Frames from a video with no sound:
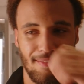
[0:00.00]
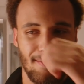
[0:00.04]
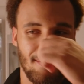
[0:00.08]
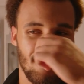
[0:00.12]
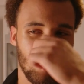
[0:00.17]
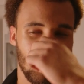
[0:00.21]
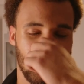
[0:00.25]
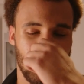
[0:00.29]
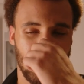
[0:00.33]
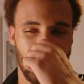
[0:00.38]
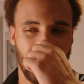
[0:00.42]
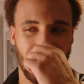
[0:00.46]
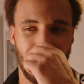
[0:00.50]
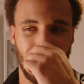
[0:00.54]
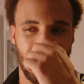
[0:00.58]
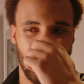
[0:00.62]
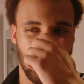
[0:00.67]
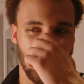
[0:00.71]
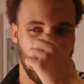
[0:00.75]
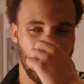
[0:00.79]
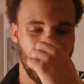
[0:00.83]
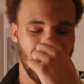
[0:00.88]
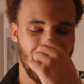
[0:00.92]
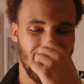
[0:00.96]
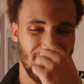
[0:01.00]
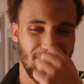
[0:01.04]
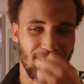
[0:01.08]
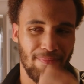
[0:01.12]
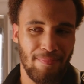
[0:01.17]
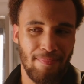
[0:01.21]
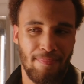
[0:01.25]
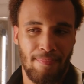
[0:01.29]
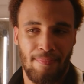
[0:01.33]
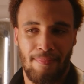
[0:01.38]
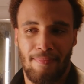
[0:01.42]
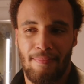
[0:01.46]
and
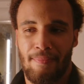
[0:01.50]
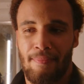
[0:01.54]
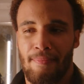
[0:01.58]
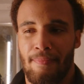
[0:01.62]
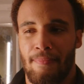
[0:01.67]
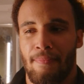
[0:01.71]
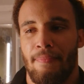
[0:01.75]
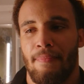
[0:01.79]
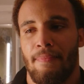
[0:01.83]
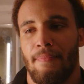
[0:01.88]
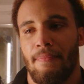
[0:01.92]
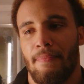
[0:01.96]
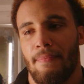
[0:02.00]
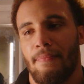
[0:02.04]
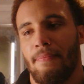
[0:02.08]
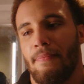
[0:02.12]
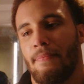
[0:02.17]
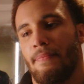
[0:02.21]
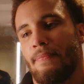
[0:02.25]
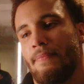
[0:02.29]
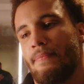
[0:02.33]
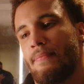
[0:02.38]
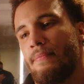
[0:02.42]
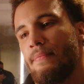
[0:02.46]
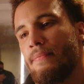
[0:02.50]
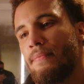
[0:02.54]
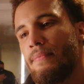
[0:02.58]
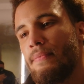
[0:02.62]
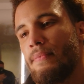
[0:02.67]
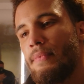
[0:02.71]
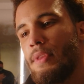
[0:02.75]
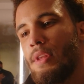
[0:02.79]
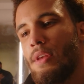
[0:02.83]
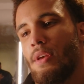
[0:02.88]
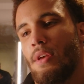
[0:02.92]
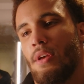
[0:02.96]
that's what you wanted to show the
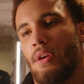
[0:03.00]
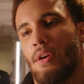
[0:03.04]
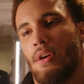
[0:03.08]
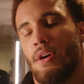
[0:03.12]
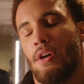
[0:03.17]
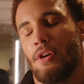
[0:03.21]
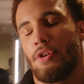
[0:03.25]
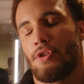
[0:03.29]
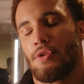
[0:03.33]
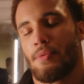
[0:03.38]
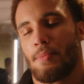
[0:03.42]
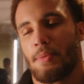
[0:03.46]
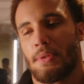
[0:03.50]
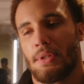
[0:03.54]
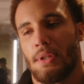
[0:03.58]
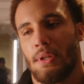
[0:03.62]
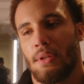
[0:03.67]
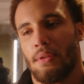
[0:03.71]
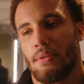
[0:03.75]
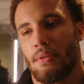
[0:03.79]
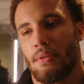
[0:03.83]
fans. Give 100%, that